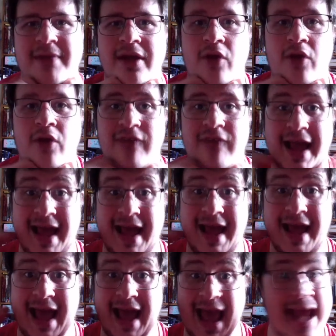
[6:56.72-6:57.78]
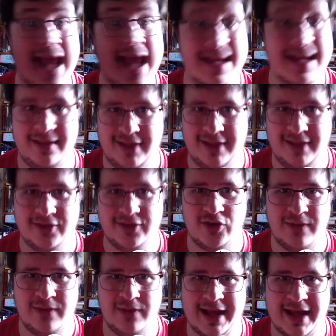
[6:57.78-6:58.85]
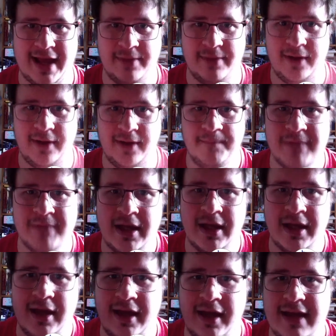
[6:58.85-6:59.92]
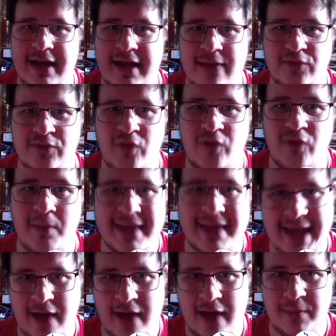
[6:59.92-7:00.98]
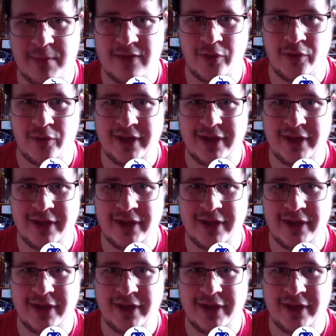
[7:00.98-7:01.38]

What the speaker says: of anything to do with that caliber. And that was for Miggy Almiron in the